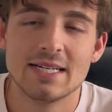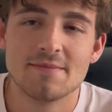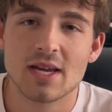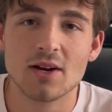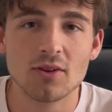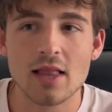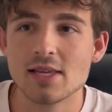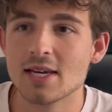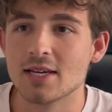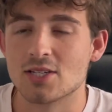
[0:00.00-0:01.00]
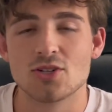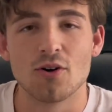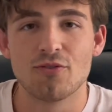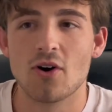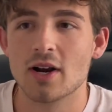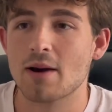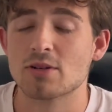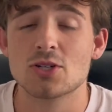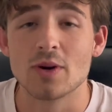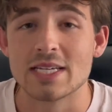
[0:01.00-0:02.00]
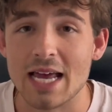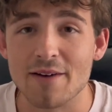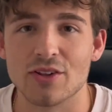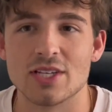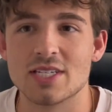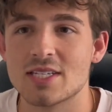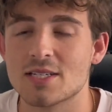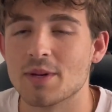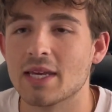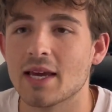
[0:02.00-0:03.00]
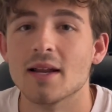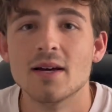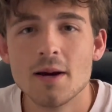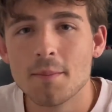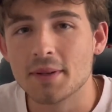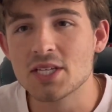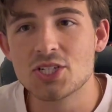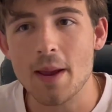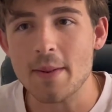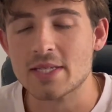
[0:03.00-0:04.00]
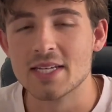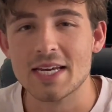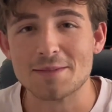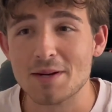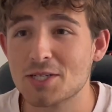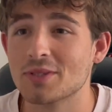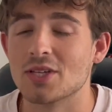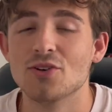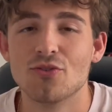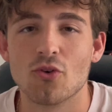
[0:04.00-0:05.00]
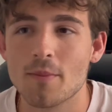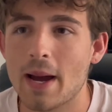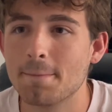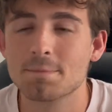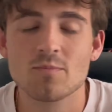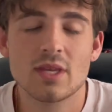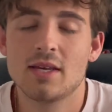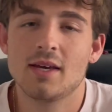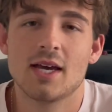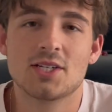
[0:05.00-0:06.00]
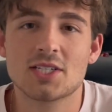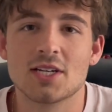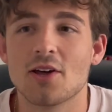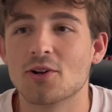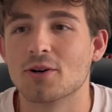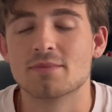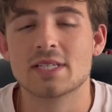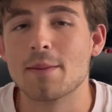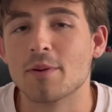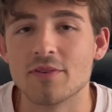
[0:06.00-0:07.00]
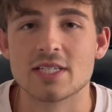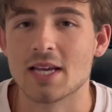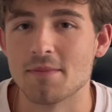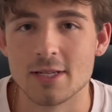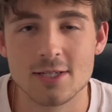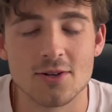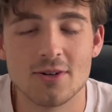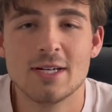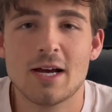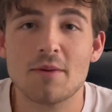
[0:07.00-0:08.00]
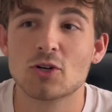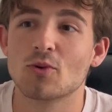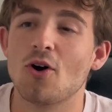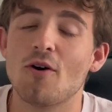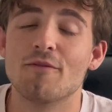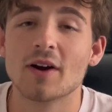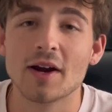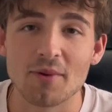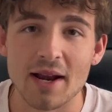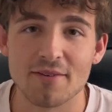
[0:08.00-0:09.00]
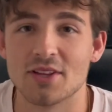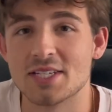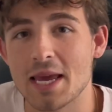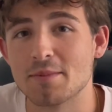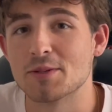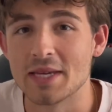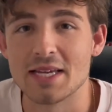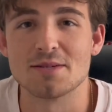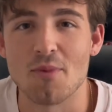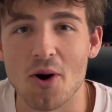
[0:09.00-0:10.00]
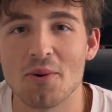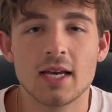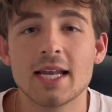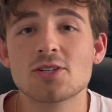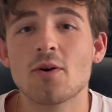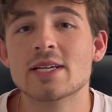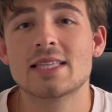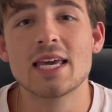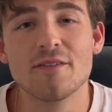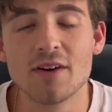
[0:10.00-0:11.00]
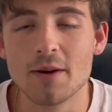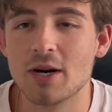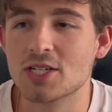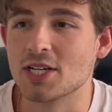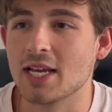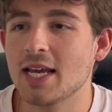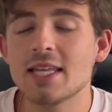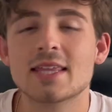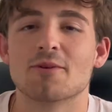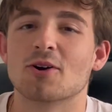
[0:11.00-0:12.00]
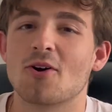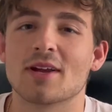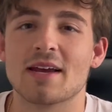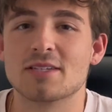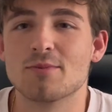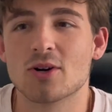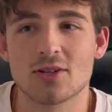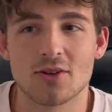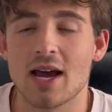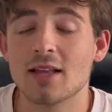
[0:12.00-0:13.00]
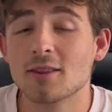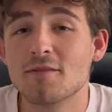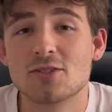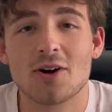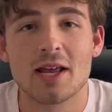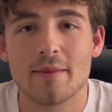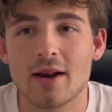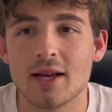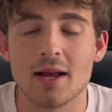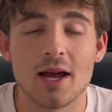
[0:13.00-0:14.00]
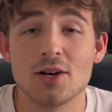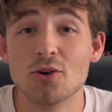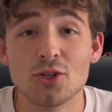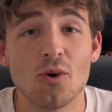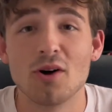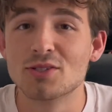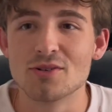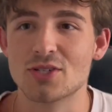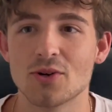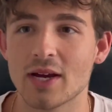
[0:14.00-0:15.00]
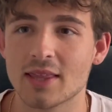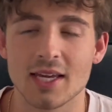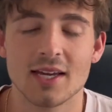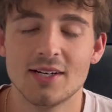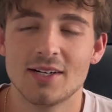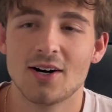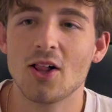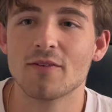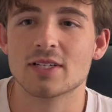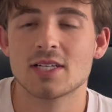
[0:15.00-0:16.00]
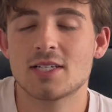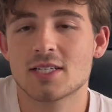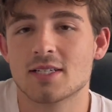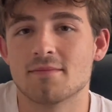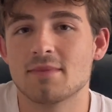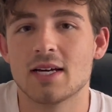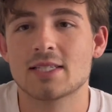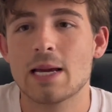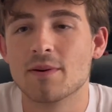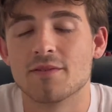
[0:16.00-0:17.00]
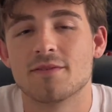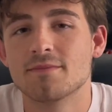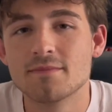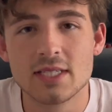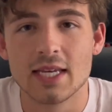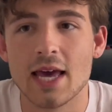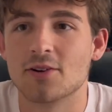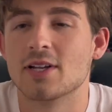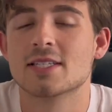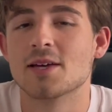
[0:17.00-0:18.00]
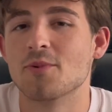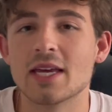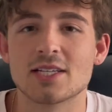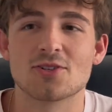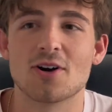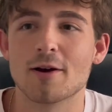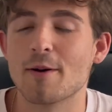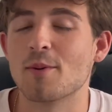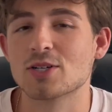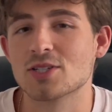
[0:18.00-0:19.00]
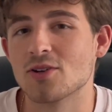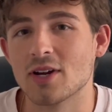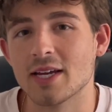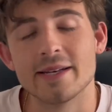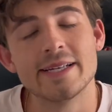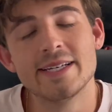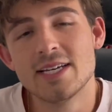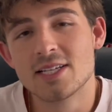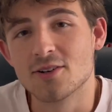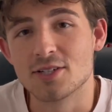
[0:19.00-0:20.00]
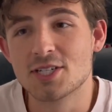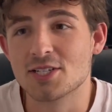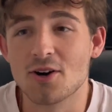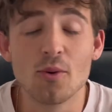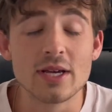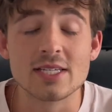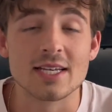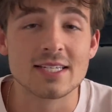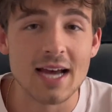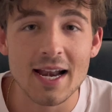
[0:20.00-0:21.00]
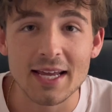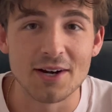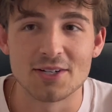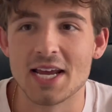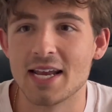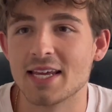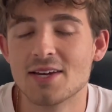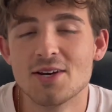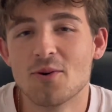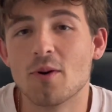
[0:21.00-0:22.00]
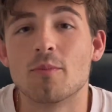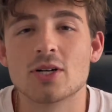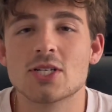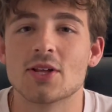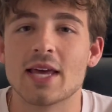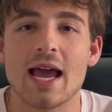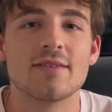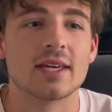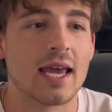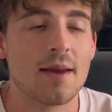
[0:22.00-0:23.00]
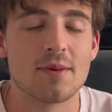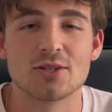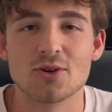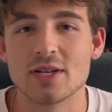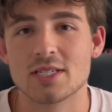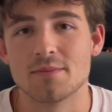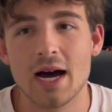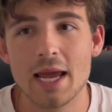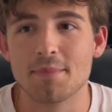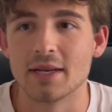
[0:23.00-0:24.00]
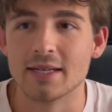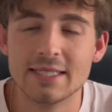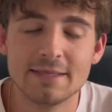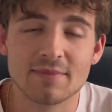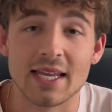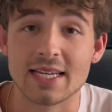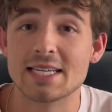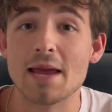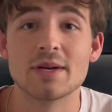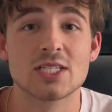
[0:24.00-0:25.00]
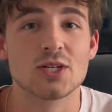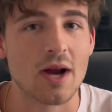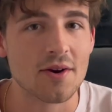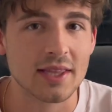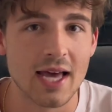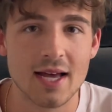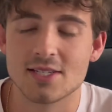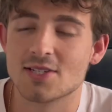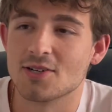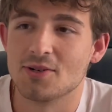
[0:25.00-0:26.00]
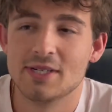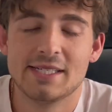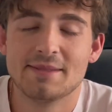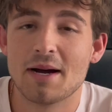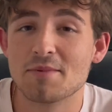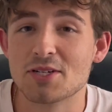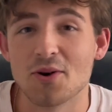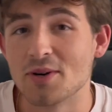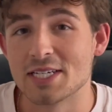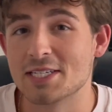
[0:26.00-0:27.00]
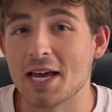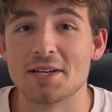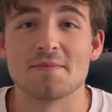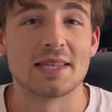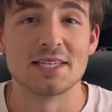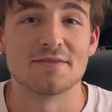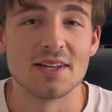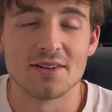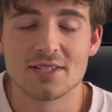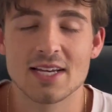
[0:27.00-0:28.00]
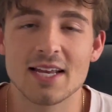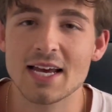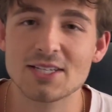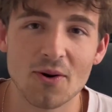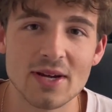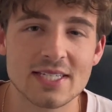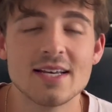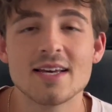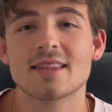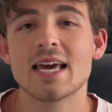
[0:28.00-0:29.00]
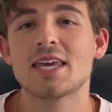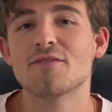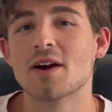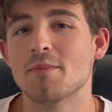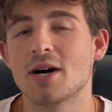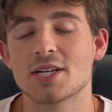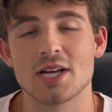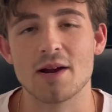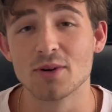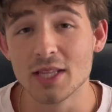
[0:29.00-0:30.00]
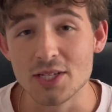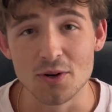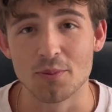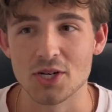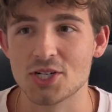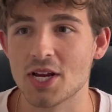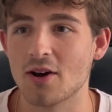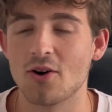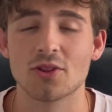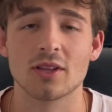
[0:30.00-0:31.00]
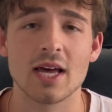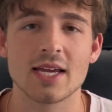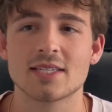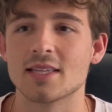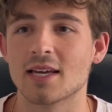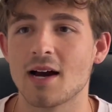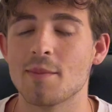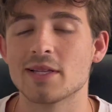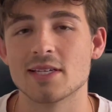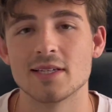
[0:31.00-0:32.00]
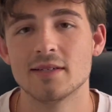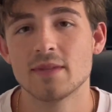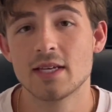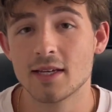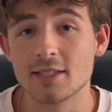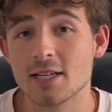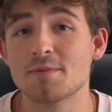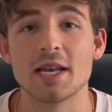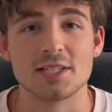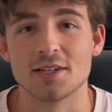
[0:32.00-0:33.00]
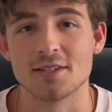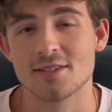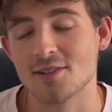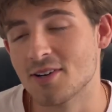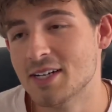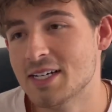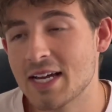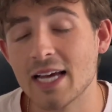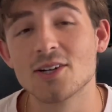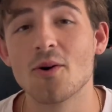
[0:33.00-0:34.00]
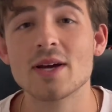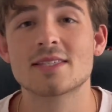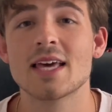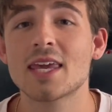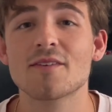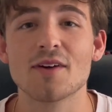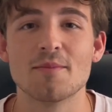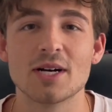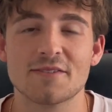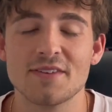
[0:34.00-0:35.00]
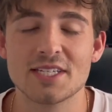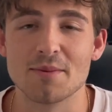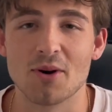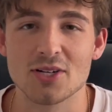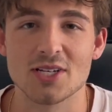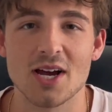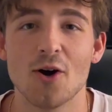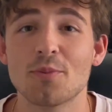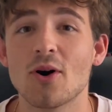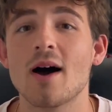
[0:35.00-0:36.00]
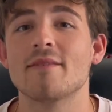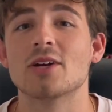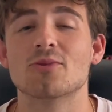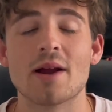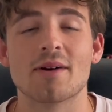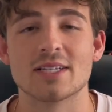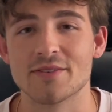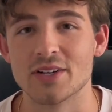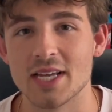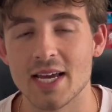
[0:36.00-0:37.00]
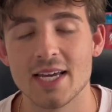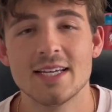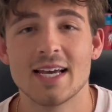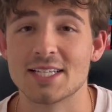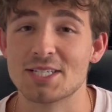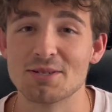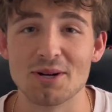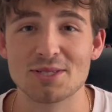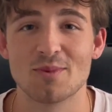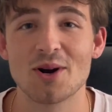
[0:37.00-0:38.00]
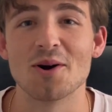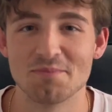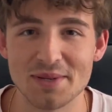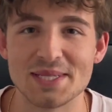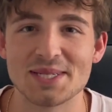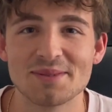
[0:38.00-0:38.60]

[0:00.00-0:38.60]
I know La Liga is so fun, and I was so excited for the season to begin. But this Champions League, especially with a new format, it's just another type of excitement. So I'm sure we're all very ready for this game to begin tomorrow. And as always, thank you very much. And anything regarding FC Barcelona, I love talking about it, and I know you all do too. I think all of us, it's just a type of togetherness that we get to talk about Barcelona. And so it's just always exciting, entertaining when Barcelona, they have a game, and there's always some hype and excitement surrounding that. So I'm just always excited to make these videos. And as always, thank you very much. I really do appreciate all the likes and the comments. It does mean a ton. So as always, thank you very much. VISCA BARCA. I hope you all have a great rest of your day, and see you all tomorrow. Peace.